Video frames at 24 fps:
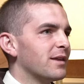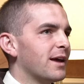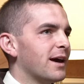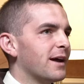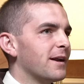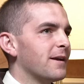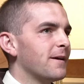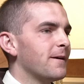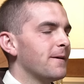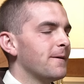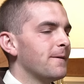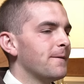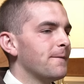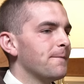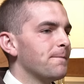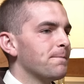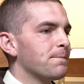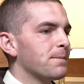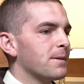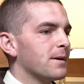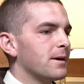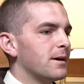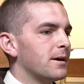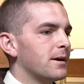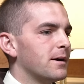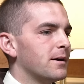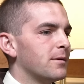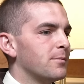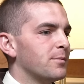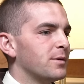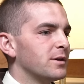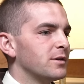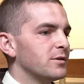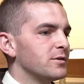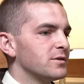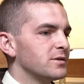that.
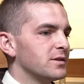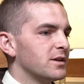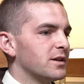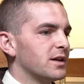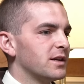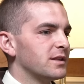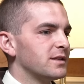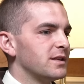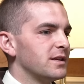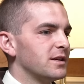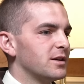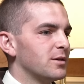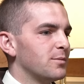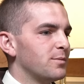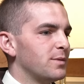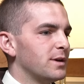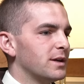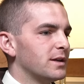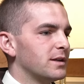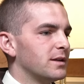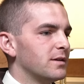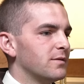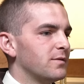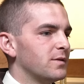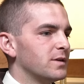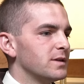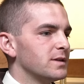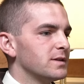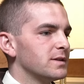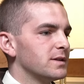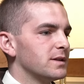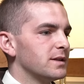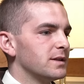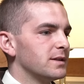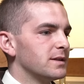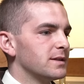But there's, I think, a big
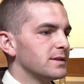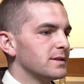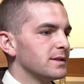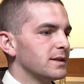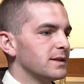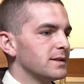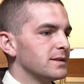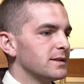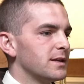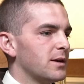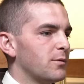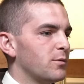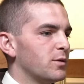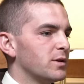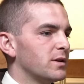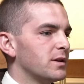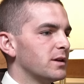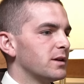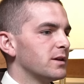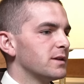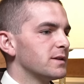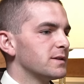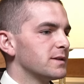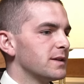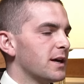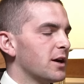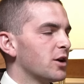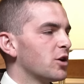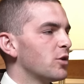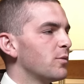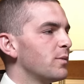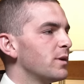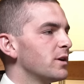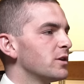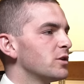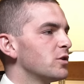difference in the sense that with the
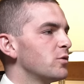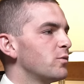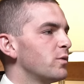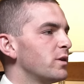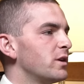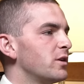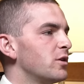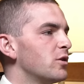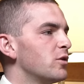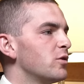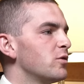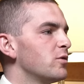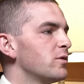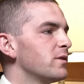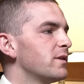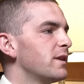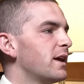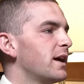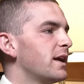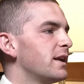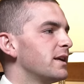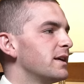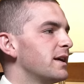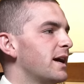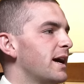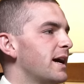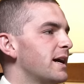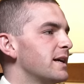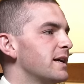sacramental, we know that it